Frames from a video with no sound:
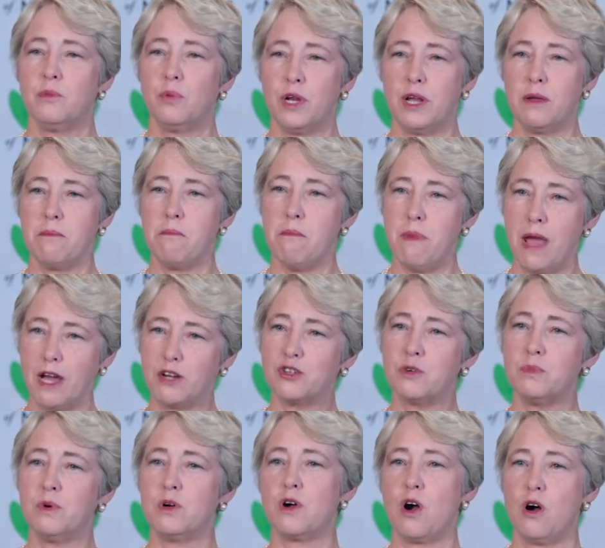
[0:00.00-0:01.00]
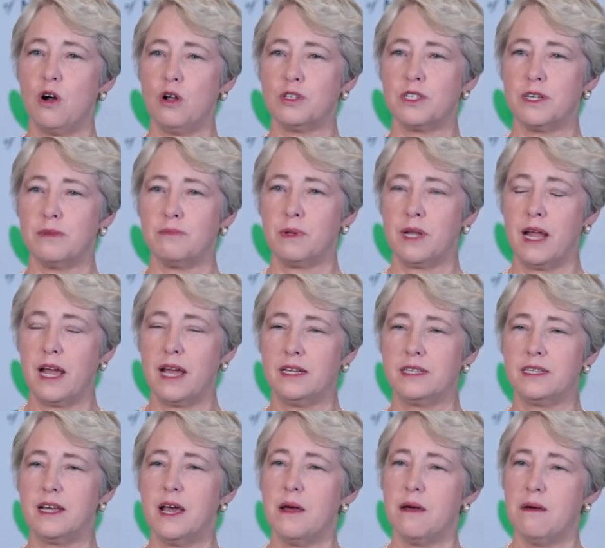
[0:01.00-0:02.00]
putting measurable goals in
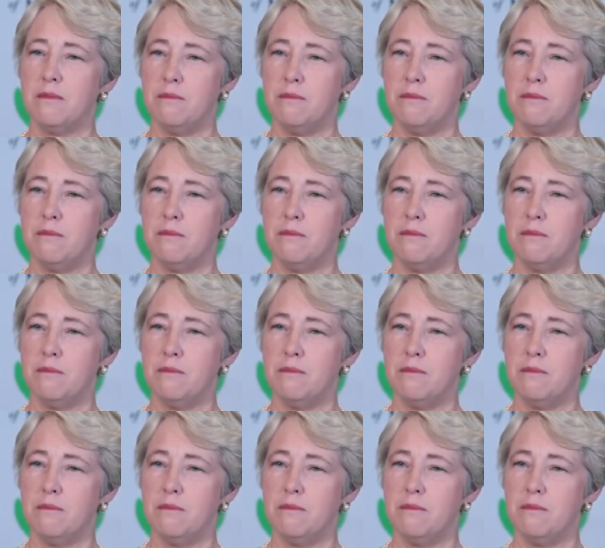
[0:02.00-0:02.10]
place,